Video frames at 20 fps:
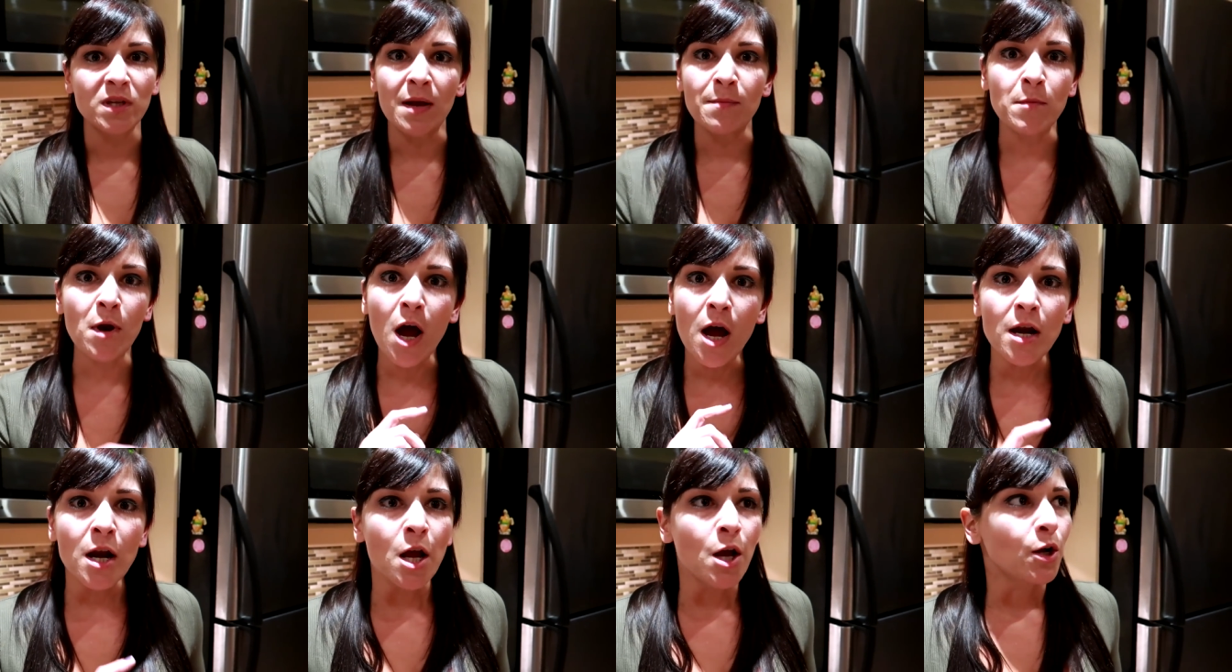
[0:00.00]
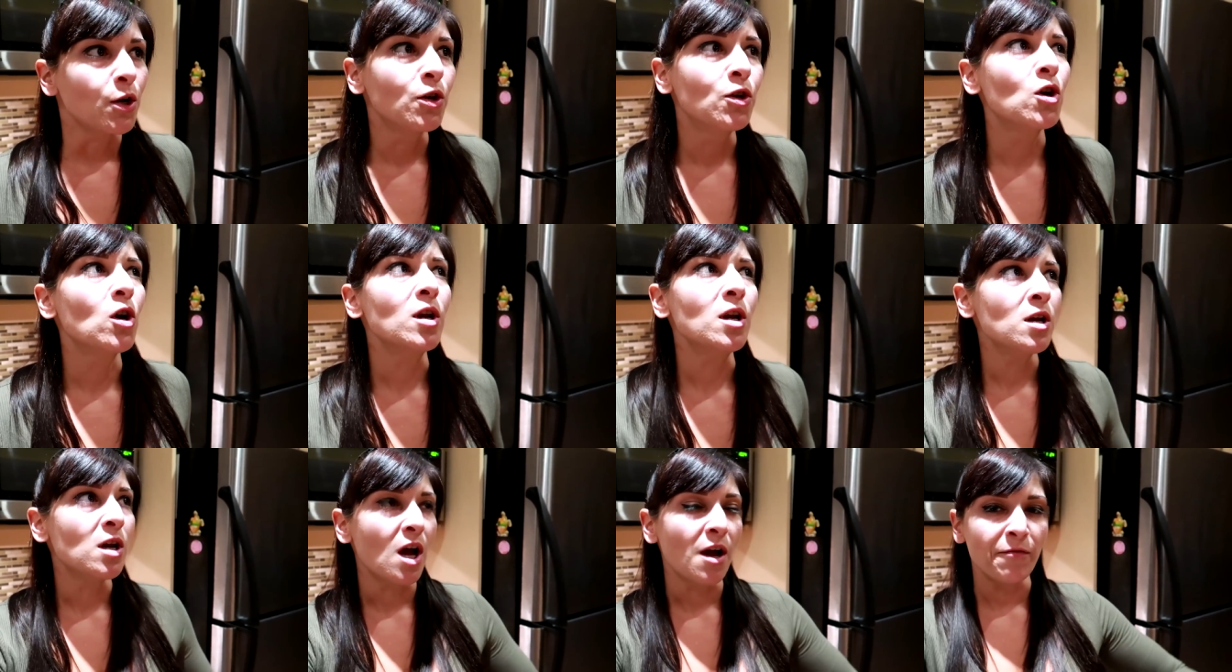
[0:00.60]
I'm not
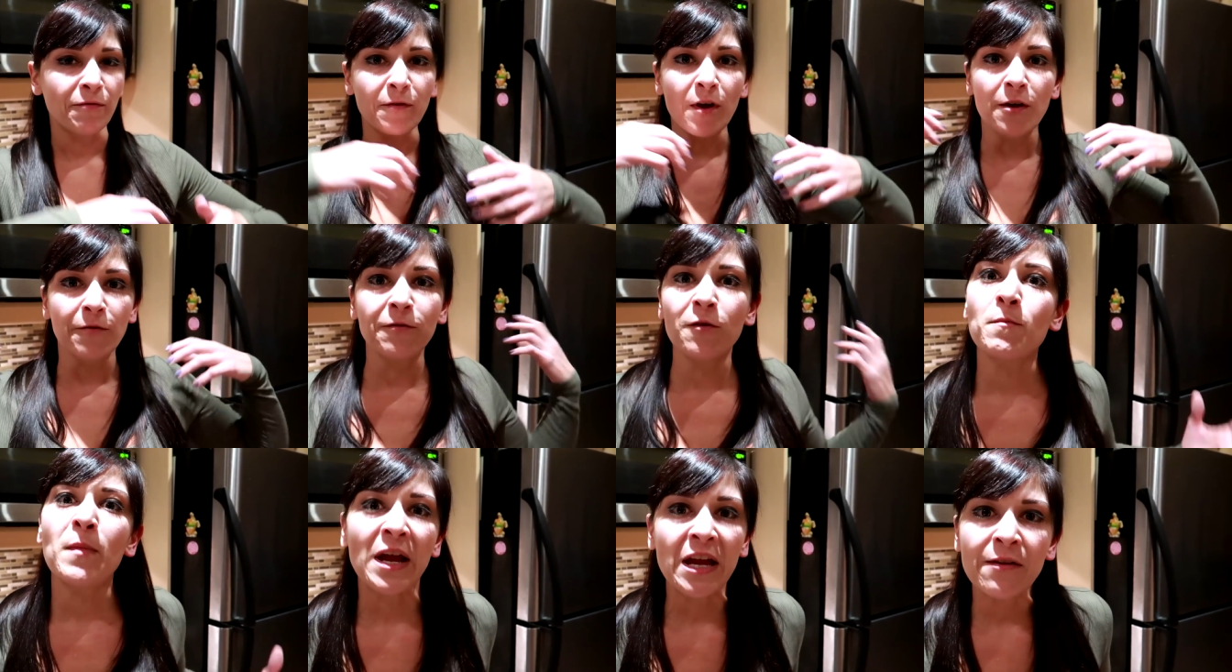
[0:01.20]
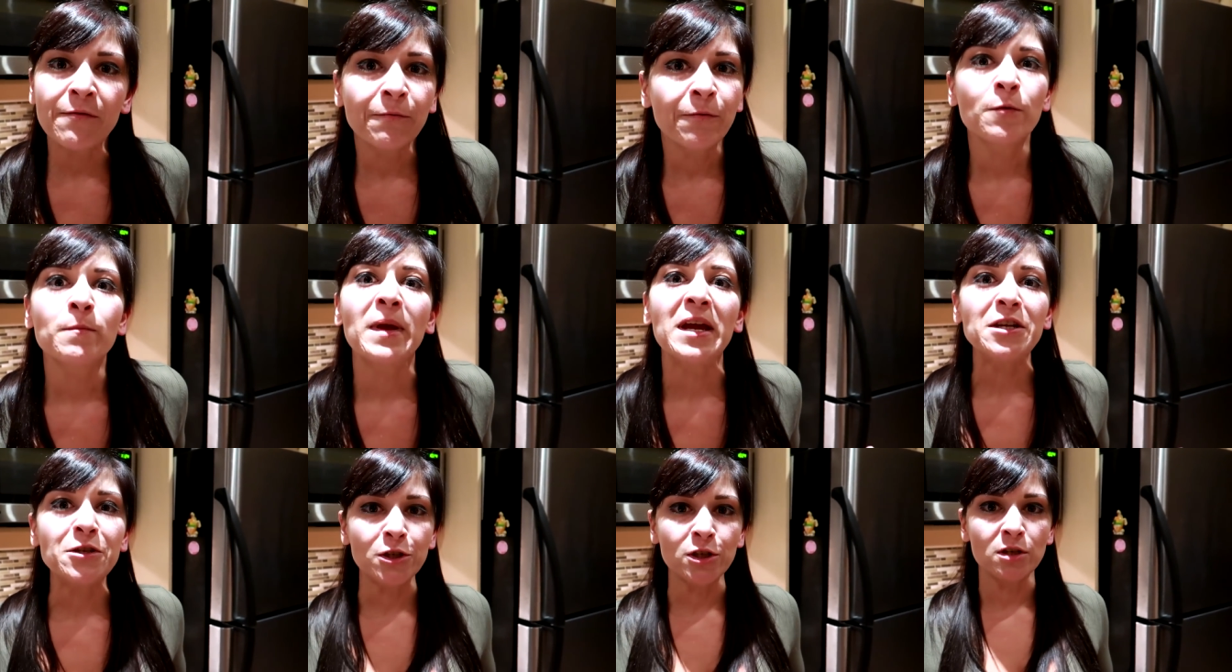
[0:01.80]
good enough for my
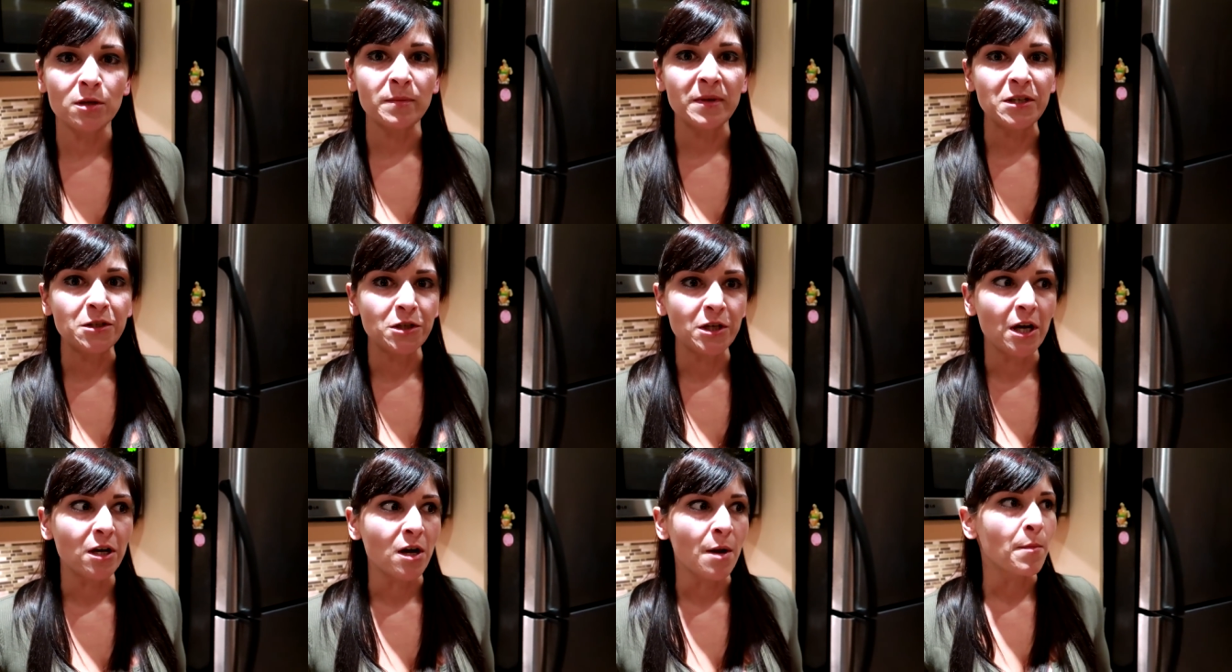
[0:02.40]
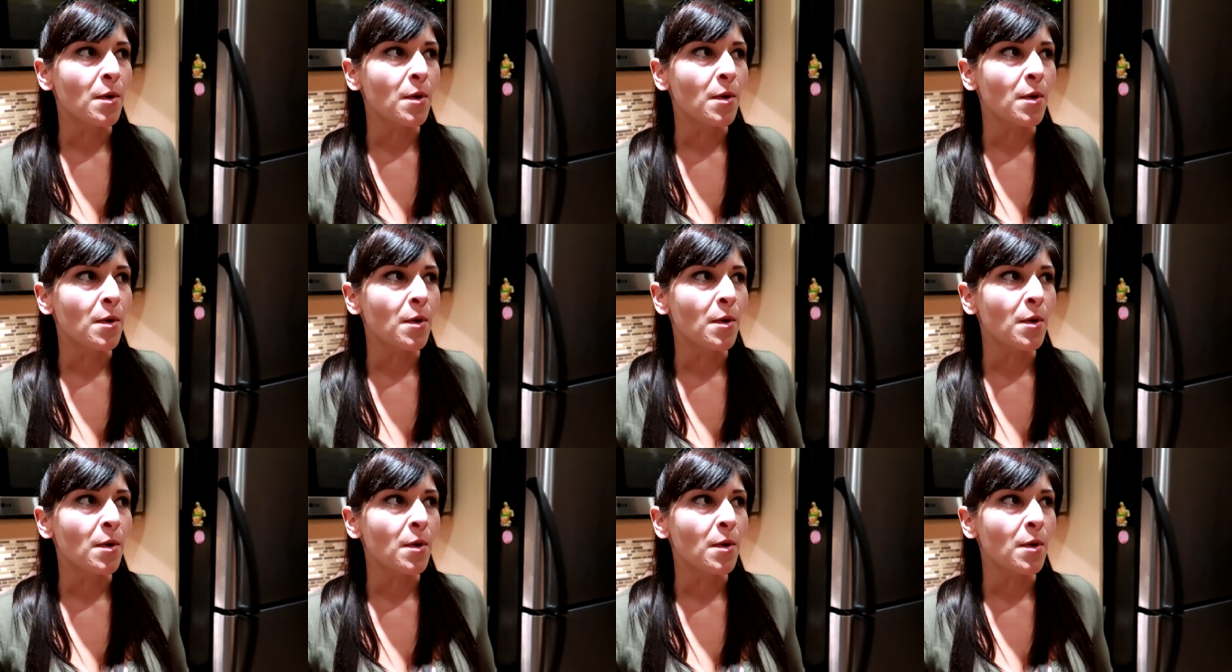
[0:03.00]
information to be shared.